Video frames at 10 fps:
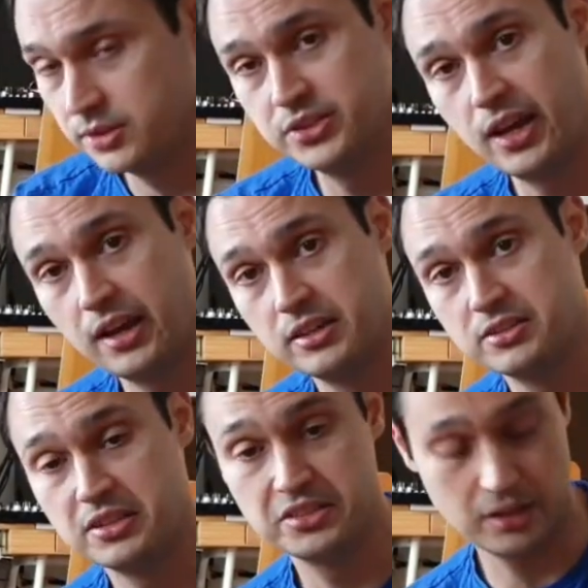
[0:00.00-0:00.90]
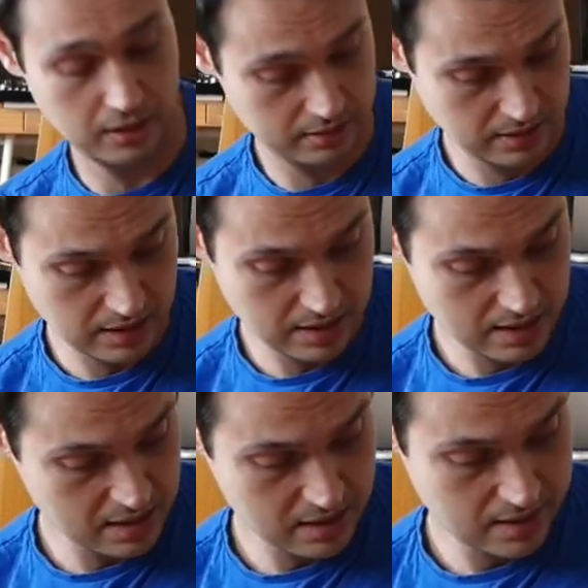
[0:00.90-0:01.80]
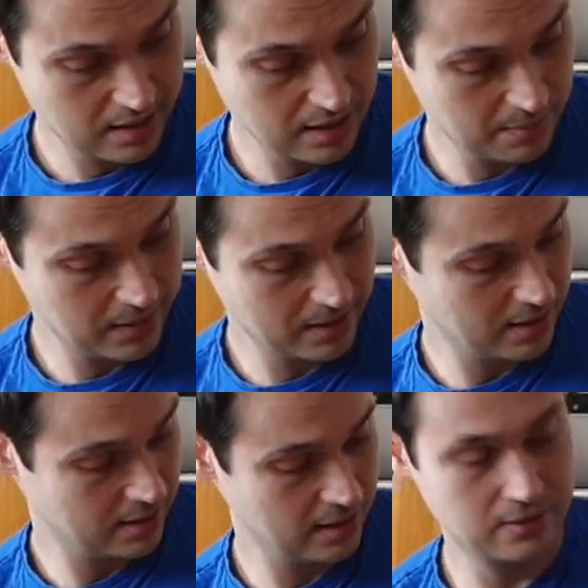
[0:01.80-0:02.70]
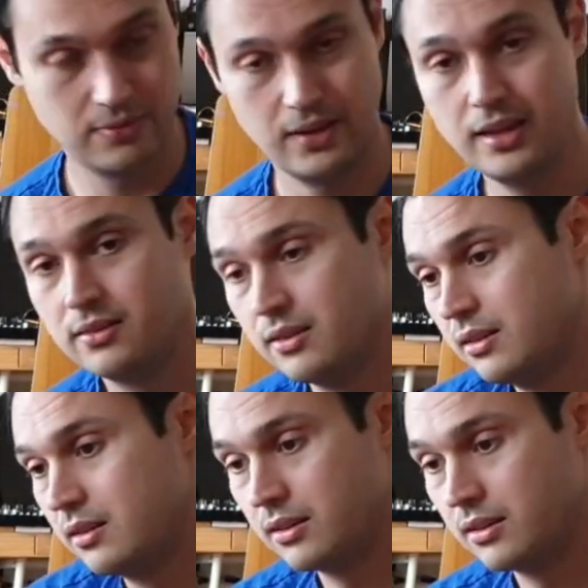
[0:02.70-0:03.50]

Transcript: the Chinese. I mean, let's face it.